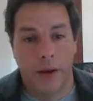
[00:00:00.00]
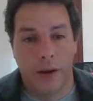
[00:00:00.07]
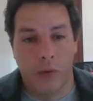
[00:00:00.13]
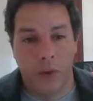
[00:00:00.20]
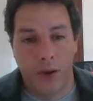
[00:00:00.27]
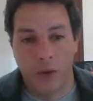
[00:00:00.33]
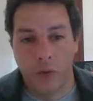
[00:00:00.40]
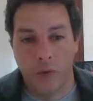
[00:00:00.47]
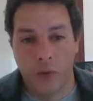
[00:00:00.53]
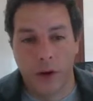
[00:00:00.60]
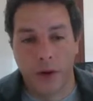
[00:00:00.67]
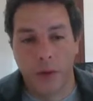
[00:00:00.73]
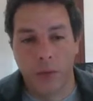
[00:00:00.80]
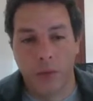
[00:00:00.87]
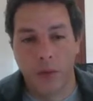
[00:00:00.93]
random
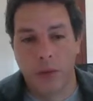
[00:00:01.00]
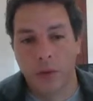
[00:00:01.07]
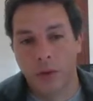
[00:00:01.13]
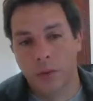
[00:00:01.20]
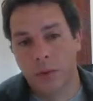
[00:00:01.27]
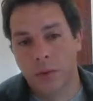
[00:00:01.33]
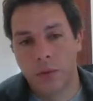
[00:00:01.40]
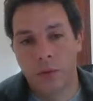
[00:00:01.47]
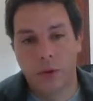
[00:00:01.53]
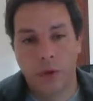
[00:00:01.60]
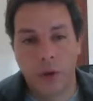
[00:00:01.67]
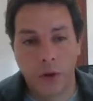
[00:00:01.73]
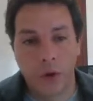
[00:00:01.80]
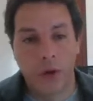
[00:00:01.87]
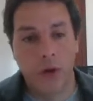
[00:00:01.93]
variable
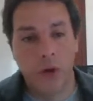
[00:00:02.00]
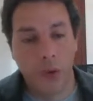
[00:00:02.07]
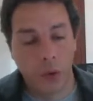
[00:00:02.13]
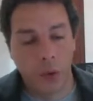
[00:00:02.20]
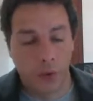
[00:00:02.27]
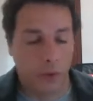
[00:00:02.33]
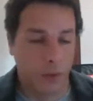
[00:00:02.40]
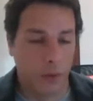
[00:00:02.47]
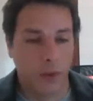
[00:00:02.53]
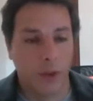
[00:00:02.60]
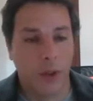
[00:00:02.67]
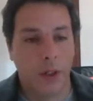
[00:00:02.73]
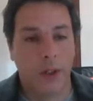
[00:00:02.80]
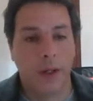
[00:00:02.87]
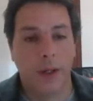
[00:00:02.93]
Q
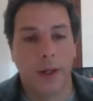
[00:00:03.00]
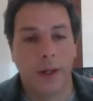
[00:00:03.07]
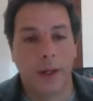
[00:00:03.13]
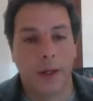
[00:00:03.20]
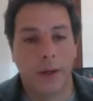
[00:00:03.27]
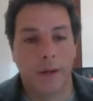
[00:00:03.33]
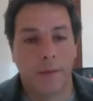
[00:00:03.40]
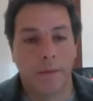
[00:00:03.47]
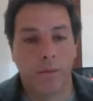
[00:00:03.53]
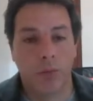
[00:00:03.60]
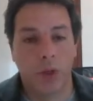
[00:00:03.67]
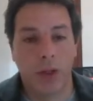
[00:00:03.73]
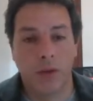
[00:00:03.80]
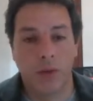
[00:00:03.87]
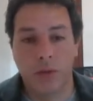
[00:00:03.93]

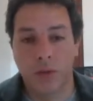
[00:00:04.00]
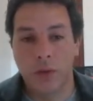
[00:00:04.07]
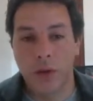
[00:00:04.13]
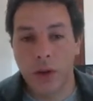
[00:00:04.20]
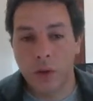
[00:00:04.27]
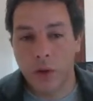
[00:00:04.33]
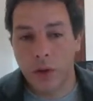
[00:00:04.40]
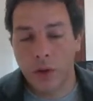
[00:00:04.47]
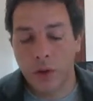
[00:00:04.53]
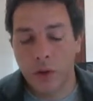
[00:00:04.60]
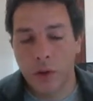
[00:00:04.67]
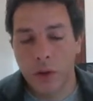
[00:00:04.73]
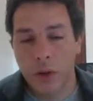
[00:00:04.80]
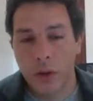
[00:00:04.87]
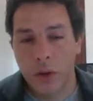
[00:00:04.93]
is
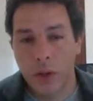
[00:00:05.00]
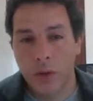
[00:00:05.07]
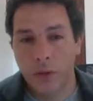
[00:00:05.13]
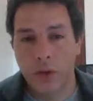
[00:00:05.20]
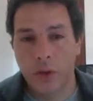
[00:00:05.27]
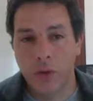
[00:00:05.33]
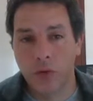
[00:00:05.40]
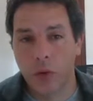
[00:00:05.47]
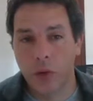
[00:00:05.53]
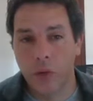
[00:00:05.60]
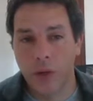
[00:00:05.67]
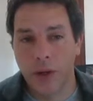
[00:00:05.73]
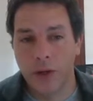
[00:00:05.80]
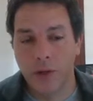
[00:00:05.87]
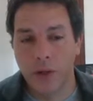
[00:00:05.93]
0 if the drone
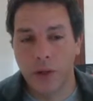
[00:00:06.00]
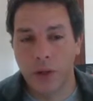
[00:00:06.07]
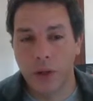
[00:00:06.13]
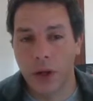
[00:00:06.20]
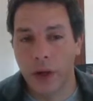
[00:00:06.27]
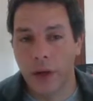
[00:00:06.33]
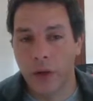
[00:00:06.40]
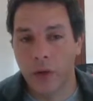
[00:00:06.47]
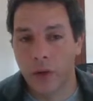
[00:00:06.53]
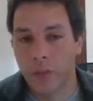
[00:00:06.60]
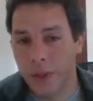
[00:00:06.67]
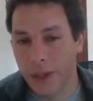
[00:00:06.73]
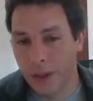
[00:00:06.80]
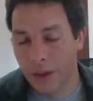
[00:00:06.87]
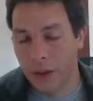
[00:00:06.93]
lands in A or
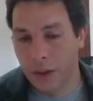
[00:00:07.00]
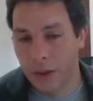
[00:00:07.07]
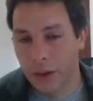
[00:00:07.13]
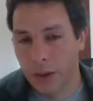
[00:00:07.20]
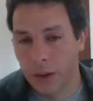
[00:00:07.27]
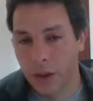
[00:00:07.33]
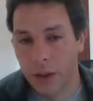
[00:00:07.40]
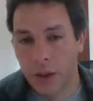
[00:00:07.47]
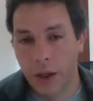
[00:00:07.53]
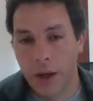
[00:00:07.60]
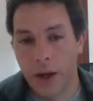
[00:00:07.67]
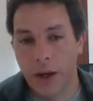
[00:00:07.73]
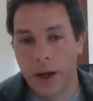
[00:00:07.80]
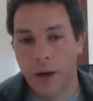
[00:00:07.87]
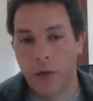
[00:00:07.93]
B.
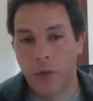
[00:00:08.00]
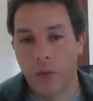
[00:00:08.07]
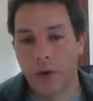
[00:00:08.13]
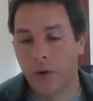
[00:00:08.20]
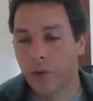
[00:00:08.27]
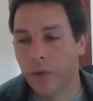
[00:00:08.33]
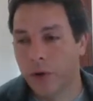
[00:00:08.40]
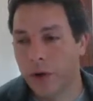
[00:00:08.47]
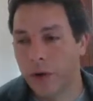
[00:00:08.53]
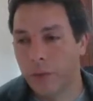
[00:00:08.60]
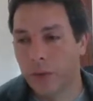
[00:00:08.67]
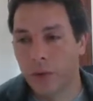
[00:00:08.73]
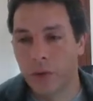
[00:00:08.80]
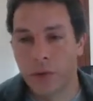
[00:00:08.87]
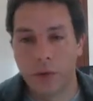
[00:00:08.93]
And random
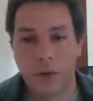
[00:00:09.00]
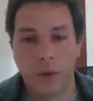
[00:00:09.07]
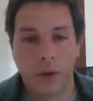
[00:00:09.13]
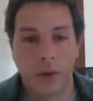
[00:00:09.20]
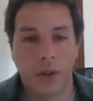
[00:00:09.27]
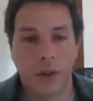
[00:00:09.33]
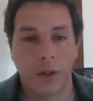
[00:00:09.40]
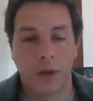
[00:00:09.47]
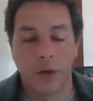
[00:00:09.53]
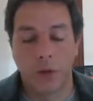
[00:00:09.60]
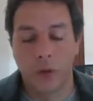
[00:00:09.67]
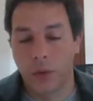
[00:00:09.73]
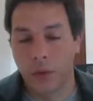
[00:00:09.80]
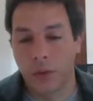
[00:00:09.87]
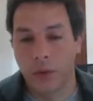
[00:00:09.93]
variable
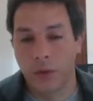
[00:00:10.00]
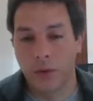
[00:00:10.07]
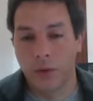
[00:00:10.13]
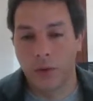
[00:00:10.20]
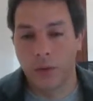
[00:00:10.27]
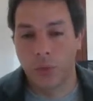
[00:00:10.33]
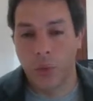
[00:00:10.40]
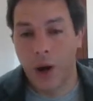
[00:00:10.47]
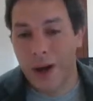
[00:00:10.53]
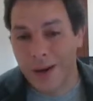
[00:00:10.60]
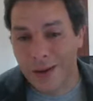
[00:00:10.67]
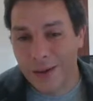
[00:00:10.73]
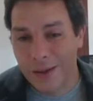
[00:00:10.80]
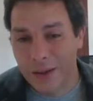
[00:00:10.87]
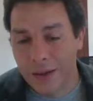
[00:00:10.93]
Q is
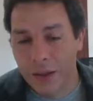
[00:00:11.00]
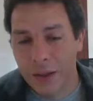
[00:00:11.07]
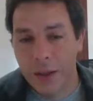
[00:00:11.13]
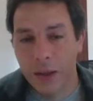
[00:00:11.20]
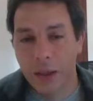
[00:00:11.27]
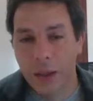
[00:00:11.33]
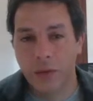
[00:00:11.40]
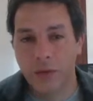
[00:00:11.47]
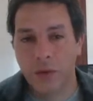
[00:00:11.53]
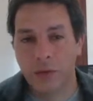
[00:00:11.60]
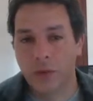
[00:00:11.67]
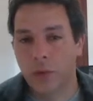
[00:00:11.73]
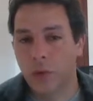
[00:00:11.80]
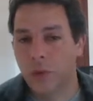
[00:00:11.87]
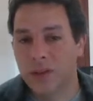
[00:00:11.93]
1 if the
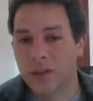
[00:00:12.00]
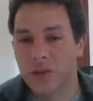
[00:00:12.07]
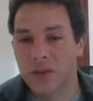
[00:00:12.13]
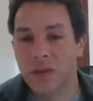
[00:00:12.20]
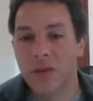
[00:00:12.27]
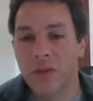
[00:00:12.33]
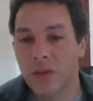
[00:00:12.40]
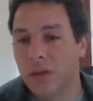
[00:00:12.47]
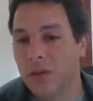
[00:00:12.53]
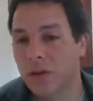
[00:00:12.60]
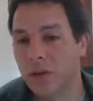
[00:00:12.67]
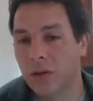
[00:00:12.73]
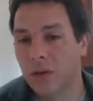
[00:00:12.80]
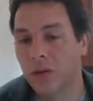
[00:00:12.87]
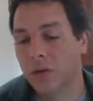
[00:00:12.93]
drone lands in
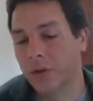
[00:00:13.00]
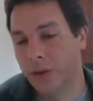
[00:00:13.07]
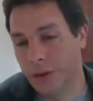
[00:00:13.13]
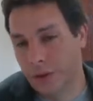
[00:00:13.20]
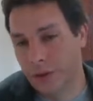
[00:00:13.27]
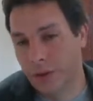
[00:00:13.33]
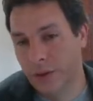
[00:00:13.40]
C or D.